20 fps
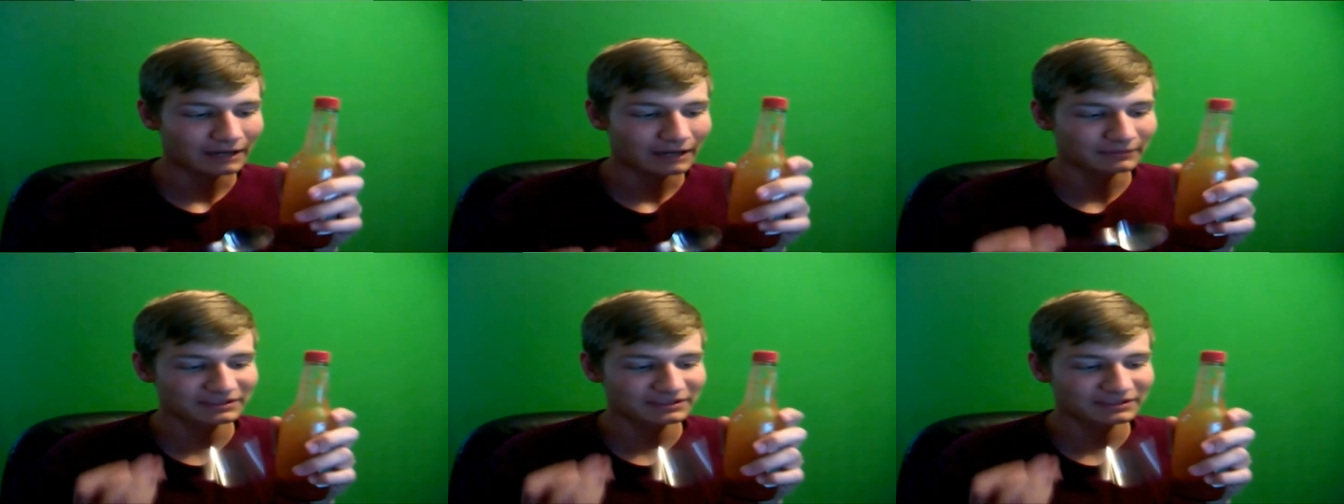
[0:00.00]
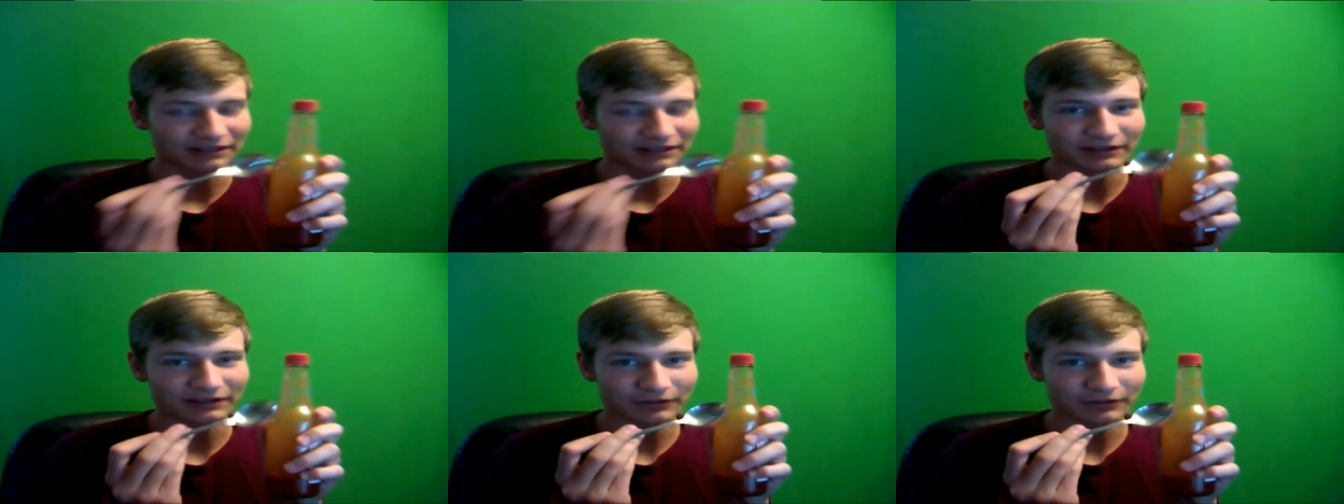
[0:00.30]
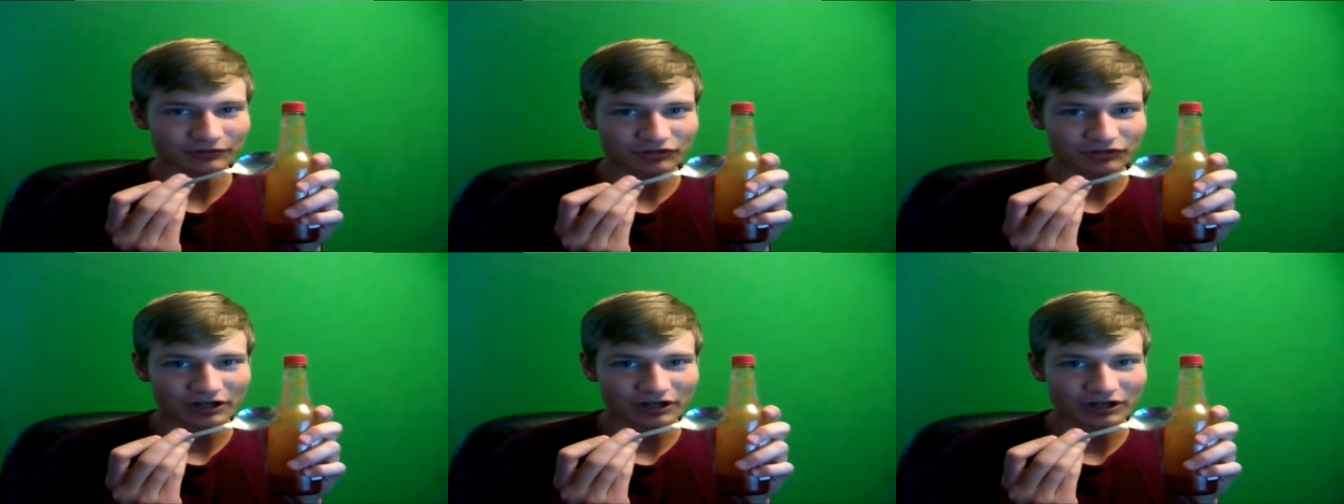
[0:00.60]
I'm gonna take a
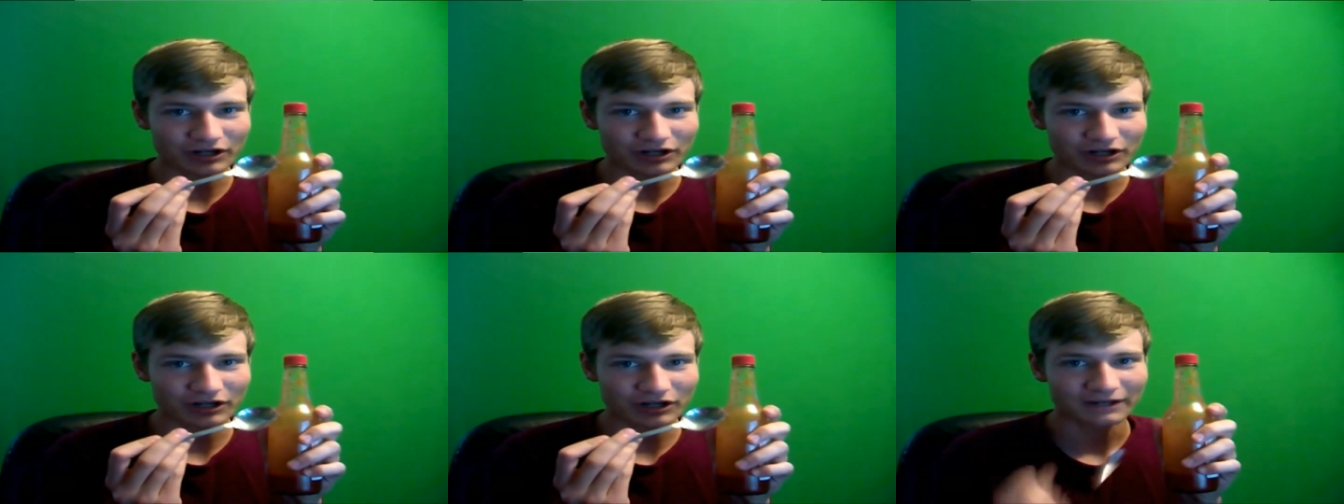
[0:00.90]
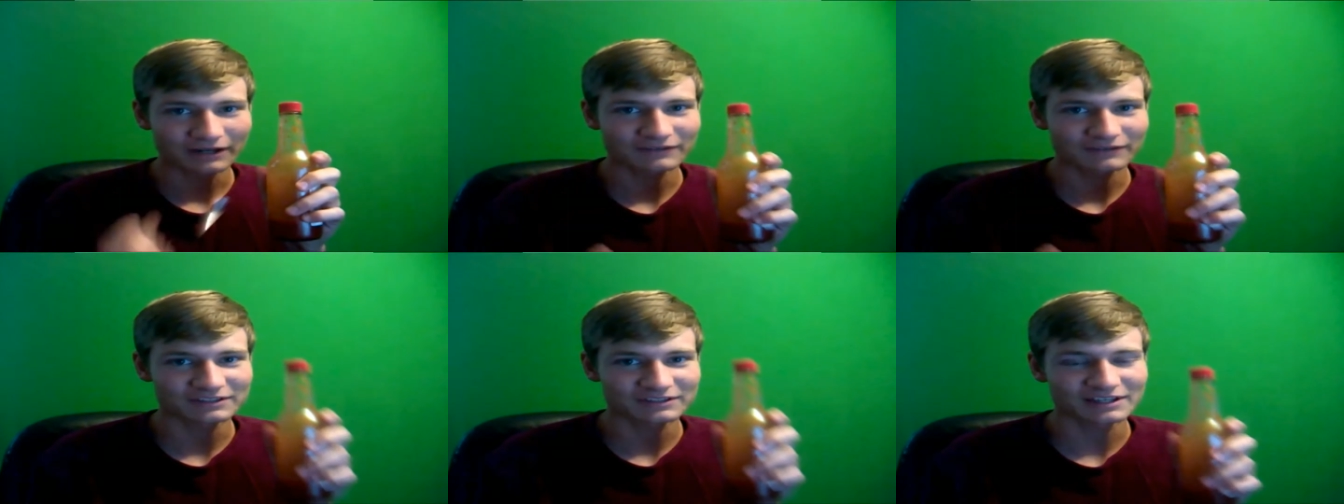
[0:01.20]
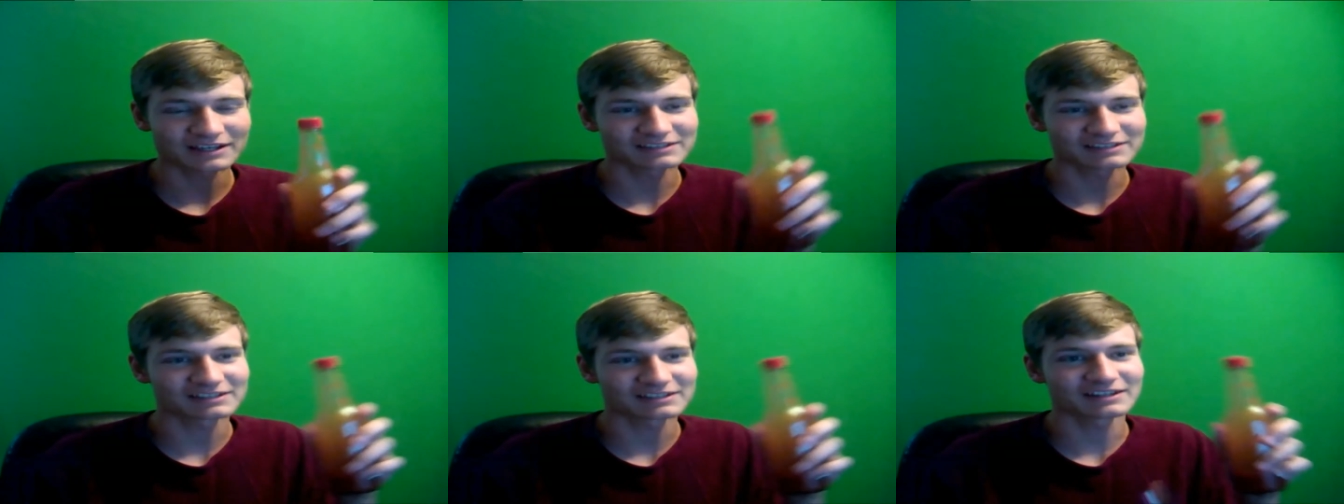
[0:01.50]
little drop of
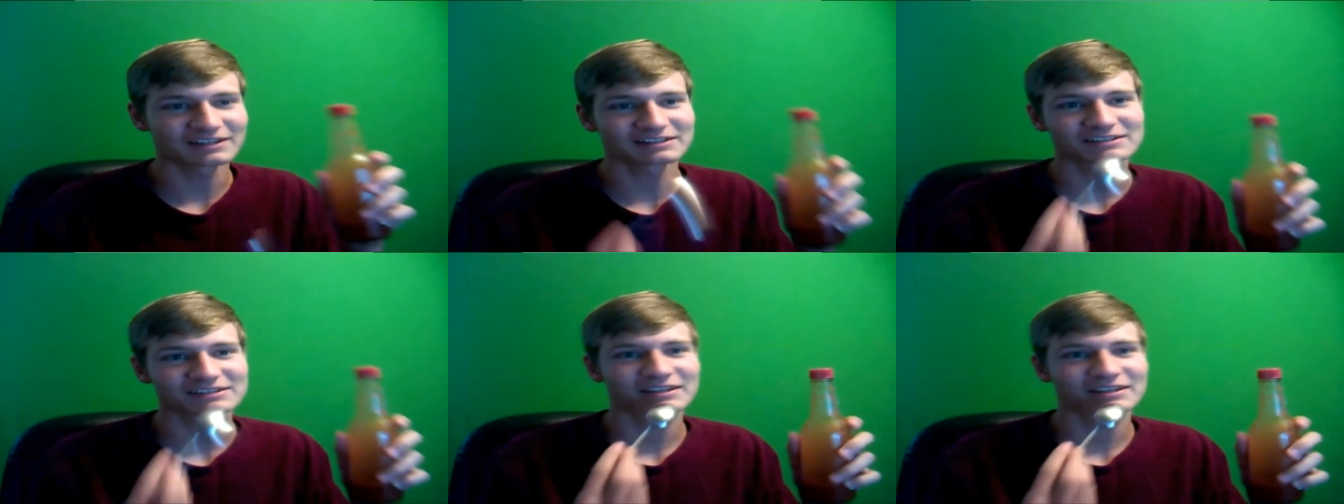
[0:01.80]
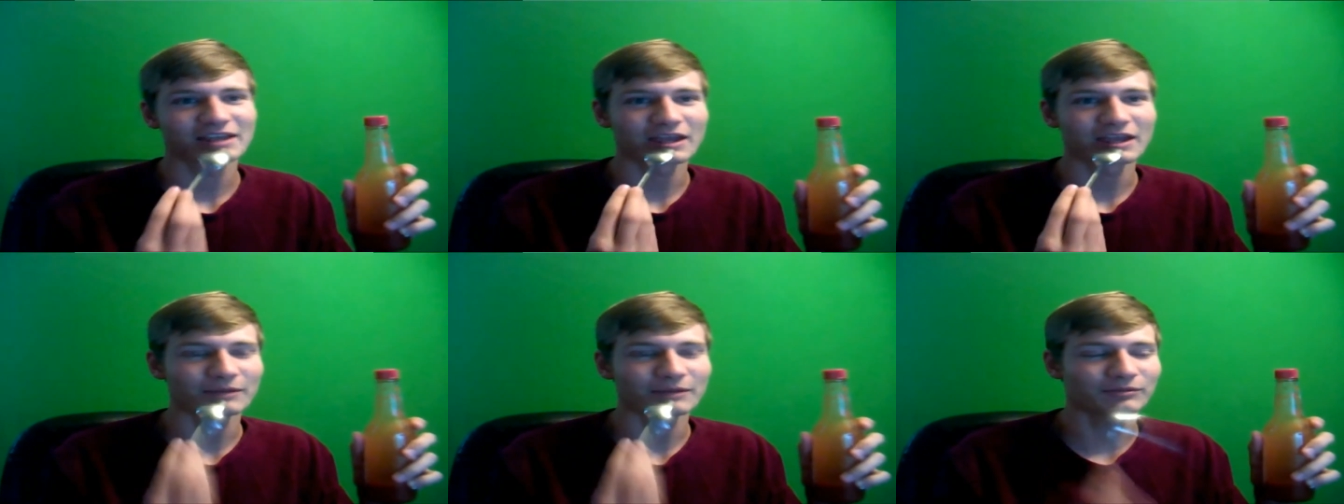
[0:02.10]
this hot sauce